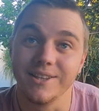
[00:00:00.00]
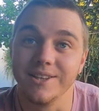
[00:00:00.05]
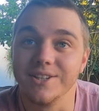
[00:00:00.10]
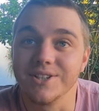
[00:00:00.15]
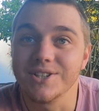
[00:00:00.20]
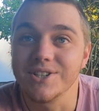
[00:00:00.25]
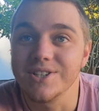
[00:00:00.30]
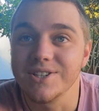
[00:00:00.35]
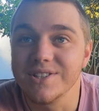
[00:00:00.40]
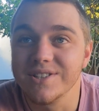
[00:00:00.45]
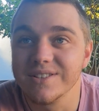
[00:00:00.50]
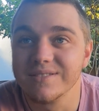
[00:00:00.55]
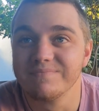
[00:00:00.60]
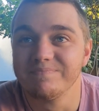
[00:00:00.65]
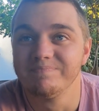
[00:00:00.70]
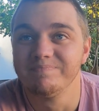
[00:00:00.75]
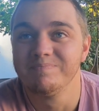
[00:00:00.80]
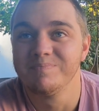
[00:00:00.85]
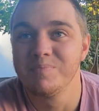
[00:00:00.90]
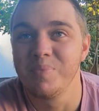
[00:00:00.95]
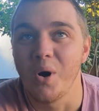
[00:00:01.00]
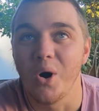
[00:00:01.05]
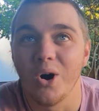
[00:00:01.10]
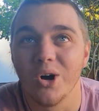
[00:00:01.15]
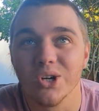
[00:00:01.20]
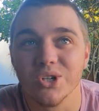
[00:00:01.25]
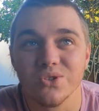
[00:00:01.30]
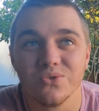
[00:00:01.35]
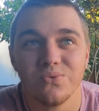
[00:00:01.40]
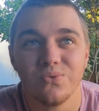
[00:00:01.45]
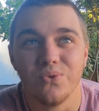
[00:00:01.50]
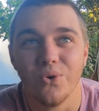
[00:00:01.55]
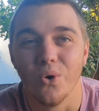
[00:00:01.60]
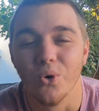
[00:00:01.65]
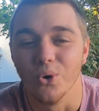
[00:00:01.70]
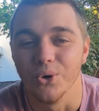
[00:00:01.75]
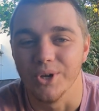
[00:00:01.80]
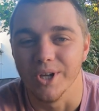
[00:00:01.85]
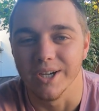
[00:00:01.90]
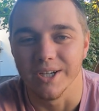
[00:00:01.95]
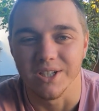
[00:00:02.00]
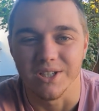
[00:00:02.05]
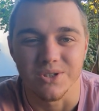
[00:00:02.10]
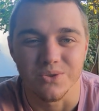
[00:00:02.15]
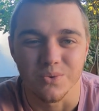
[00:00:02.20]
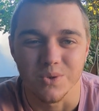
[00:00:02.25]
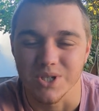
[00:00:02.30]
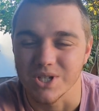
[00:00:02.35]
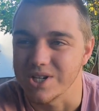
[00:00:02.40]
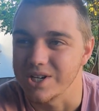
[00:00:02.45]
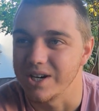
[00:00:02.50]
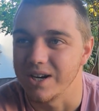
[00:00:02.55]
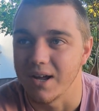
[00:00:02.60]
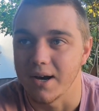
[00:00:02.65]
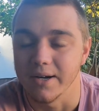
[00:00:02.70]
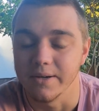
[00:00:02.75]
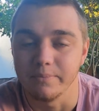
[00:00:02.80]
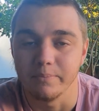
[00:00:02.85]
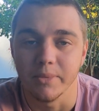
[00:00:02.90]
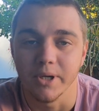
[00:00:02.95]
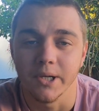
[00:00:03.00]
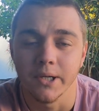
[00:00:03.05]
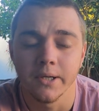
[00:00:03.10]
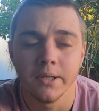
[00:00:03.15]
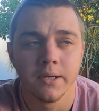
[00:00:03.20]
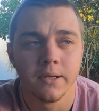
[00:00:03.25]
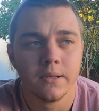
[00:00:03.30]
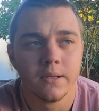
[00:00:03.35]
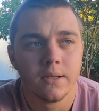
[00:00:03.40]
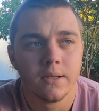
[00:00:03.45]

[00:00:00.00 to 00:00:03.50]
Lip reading: This past 4 days was a nightmare.